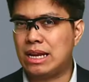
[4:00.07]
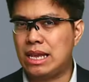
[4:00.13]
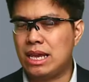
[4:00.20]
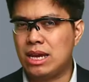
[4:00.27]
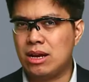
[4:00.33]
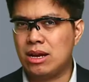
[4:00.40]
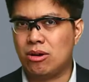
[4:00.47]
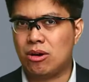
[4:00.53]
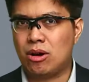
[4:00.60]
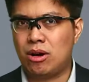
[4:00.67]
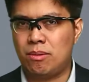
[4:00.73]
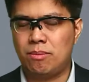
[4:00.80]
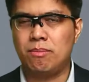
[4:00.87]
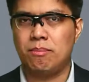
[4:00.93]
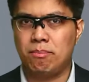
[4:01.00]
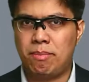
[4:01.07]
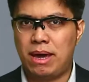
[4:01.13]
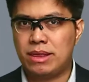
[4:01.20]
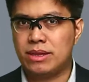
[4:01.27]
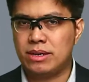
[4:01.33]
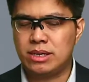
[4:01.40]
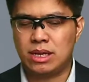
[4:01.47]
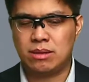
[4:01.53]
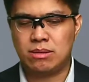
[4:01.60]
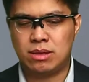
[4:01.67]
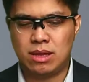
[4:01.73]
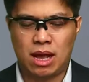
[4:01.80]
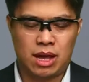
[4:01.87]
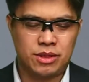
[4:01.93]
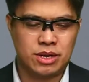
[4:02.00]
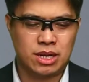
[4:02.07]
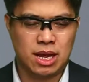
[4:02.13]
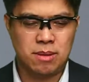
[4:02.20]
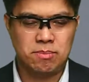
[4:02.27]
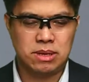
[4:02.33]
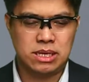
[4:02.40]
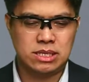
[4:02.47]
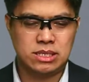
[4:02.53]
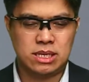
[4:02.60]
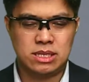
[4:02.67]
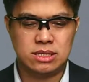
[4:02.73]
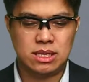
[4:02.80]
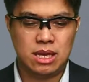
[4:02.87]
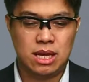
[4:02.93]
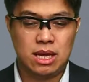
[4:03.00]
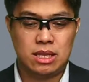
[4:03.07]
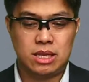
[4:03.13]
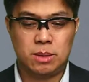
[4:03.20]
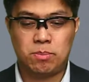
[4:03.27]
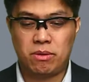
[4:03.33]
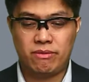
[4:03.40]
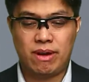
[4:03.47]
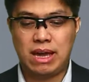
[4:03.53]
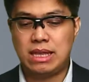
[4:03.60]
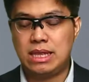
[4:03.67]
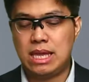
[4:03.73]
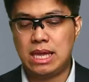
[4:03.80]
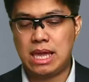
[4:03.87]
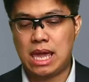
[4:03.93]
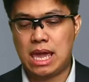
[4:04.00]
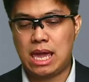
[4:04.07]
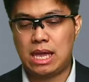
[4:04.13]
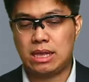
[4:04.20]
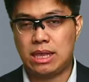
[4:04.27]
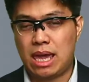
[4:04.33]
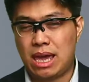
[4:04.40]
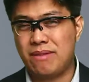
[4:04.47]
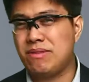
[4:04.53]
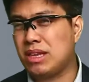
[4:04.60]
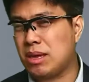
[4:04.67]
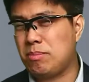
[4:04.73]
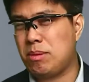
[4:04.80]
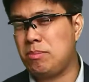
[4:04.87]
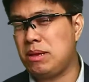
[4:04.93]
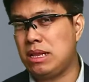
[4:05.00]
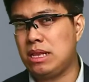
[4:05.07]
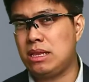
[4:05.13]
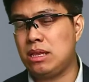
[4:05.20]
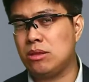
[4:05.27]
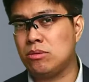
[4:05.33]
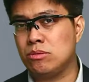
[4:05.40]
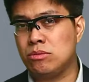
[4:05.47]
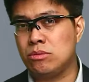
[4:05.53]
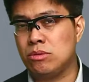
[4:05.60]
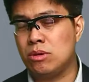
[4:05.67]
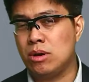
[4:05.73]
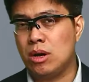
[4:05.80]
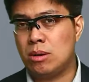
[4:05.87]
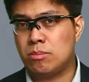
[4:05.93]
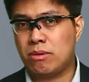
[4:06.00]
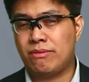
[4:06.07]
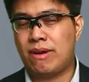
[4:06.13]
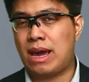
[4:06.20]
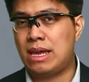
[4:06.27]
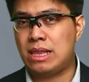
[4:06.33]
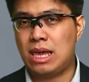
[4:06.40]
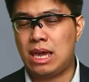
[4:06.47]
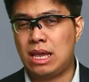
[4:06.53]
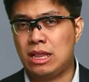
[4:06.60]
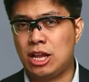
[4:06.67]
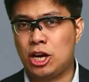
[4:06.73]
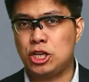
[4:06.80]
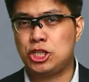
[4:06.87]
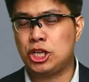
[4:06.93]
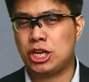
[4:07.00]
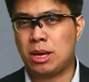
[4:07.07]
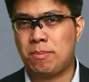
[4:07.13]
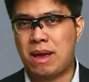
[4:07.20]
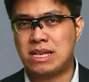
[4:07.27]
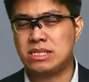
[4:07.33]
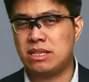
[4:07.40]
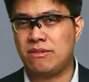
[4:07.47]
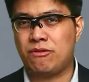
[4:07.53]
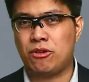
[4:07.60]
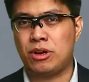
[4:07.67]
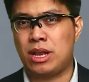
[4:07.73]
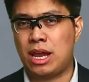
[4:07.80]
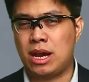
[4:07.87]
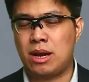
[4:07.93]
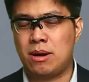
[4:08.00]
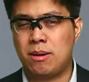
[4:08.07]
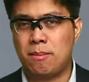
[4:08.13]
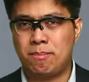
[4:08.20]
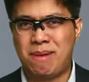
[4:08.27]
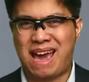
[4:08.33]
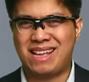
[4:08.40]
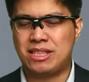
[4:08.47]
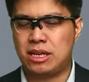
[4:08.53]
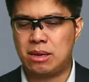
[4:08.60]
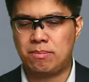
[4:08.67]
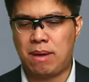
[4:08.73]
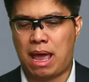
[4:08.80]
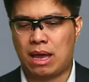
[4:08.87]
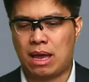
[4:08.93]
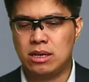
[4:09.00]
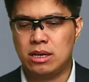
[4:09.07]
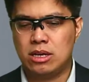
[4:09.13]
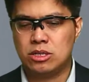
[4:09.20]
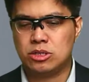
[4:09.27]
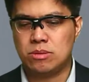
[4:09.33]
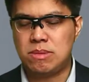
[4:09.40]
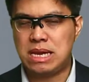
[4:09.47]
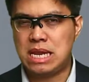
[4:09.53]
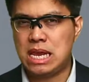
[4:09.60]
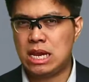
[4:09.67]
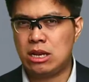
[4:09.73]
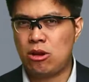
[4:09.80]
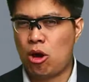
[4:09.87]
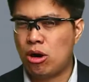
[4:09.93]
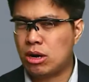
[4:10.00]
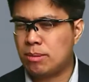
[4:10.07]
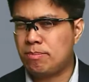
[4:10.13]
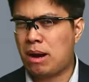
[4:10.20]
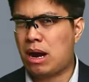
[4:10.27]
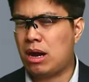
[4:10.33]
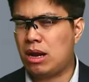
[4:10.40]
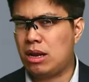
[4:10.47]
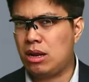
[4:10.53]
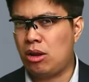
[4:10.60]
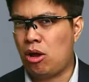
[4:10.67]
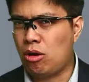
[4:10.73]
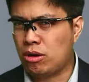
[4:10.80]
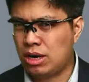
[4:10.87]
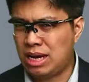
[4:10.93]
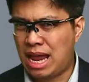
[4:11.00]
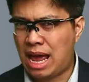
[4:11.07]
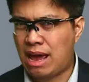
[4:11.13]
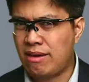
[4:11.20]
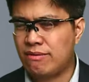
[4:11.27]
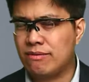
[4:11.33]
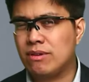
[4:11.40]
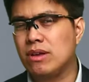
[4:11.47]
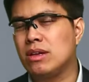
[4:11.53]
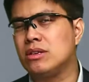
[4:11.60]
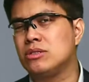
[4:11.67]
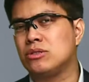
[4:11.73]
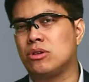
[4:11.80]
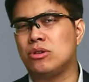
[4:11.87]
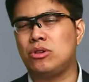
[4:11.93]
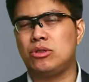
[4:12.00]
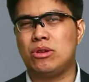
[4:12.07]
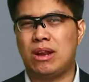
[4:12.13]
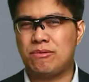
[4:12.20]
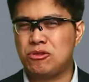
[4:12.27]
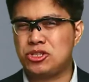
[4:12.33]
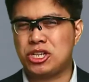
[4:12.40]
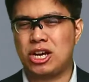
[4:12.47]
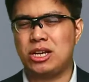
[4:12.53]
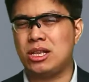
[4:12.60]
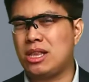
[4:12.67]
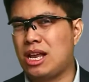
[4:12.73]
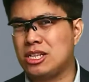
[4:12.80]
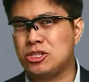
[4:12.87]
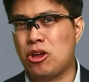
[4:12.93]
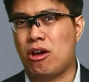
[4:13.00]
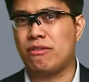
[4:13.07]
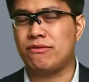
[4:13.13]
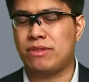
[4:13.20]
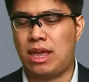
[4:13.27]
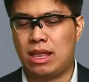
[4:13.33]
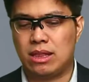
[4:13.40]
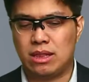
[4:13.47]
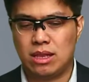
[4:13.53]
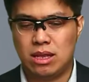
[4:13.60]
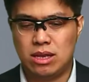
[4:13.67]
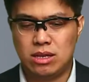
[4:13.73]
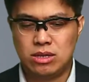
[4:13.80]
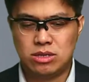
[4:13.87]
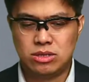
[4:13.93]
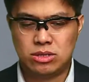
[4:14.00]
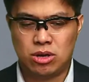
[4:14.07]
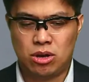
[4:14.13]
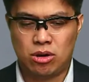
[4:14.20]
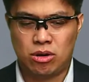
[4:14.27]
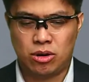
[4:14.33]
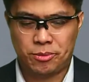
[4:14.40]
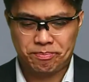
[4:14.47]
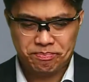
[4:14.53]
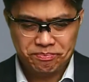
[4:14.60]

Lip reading: here or better than other companies is they have the capability to provide a larger capacity for their battery pack. So meaning longer life, so you don't have to charge it as often. So